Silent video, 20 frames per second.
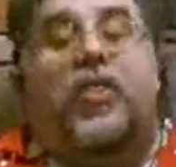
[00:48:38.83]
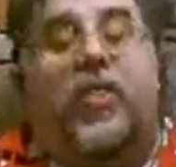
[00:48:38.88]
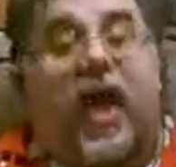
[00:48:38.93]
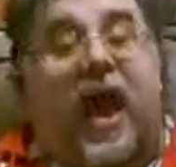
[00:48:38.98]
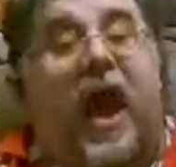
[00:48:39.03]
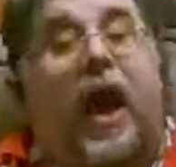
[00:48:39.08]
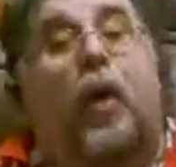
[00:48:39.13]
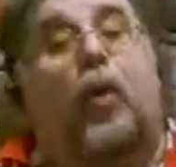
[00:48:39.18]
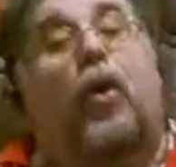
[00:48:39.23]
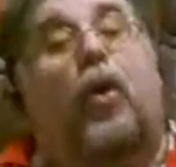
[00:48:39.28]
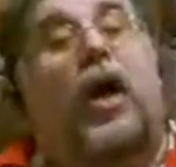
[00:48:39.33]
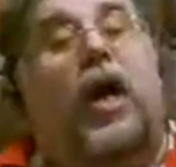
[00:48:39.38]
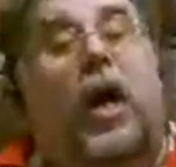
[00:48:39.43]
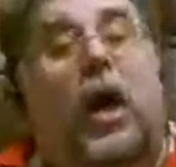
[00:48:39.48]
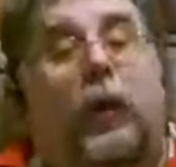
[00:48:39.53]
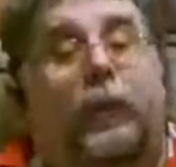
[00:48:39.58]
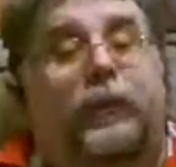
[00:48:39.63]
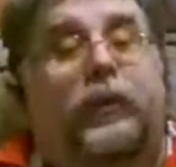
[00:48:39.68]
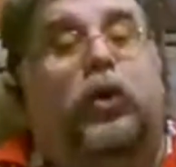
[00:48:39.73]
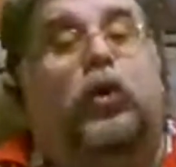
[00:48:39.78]
That will
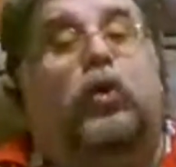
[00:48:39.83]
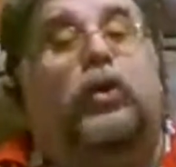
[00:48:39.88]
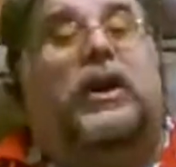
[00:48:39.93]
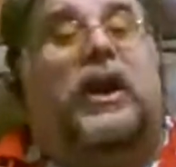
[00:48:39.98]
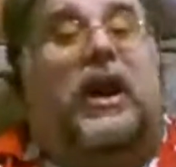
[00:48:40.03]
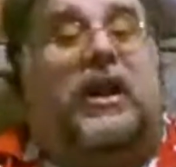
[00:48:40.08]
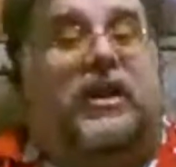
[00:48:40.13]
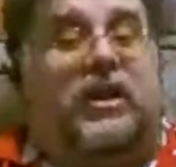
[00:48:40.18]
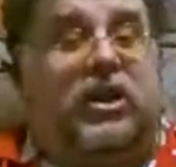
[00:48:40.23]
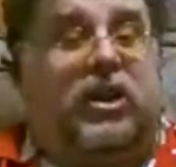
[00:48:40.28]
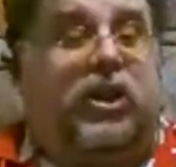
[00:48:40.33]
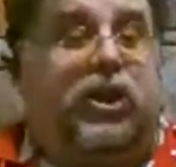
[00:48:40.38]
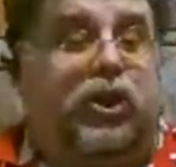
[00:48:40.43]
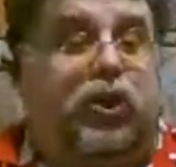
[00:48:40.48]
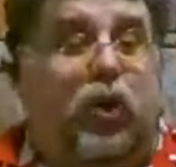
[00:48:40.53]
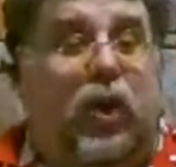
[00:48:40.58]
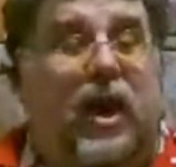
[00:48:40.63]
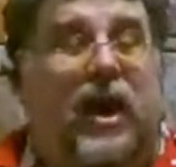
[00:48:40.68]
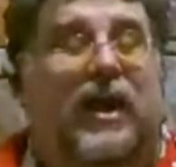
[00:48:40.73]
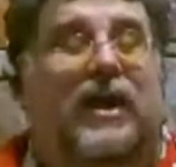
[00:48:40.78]
help you get the
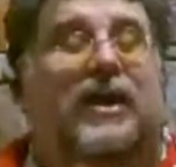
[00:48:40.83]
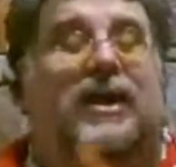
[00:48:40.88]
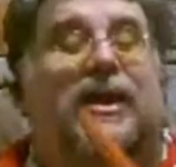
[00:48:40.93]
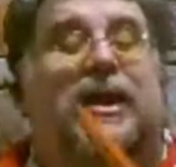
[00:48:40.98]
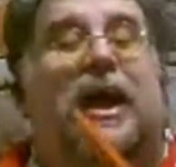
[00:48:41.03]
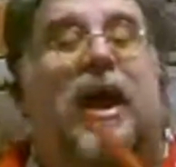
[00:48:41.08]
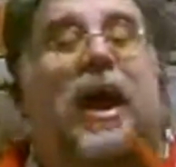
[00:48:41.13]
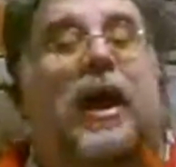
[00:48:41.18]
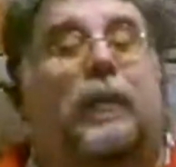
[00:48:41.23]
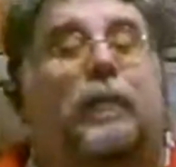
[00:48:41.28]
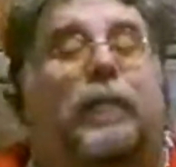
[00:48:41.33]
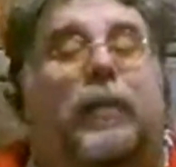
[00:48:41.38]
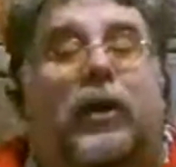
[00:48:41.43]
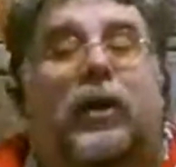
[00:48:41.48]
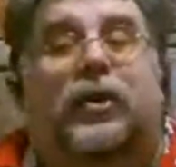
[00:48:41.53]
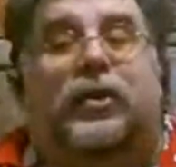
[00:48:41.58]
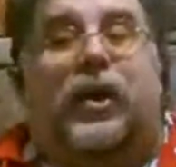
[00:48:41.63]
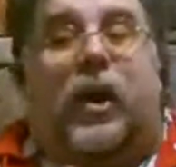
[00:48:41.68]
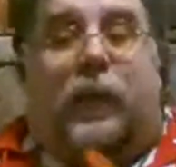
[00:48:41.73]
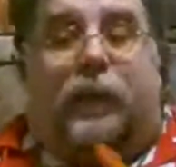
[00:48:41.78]
strength and
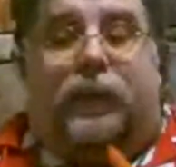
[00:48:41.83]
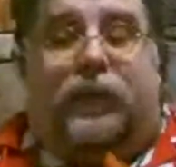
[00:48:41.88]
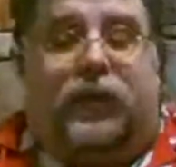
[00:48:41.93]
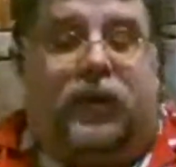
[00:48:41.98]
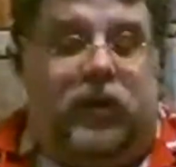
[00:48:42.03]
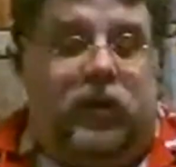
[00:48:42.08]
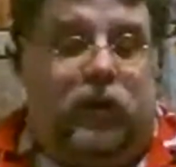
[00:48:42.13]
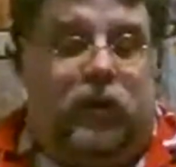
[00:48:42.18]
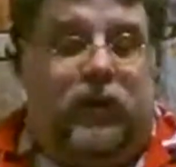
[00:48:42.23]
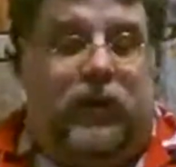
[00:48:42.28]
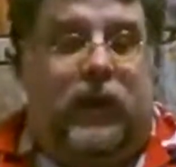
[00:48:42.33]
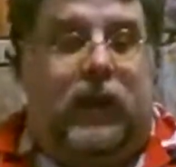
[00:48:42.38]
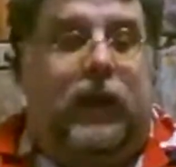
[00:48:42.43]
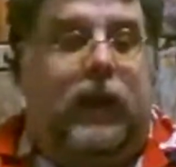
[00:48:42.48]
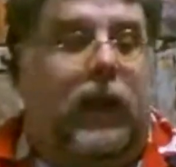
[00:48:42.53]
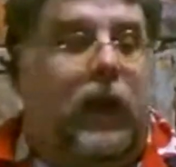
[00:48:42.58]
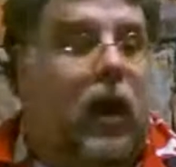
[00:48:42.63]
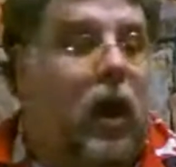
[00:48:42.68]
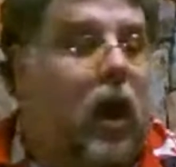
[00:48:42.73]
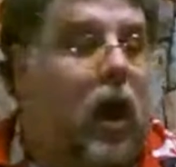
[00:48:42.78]
build up to
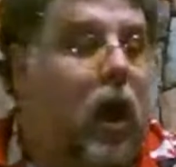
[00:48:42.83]
the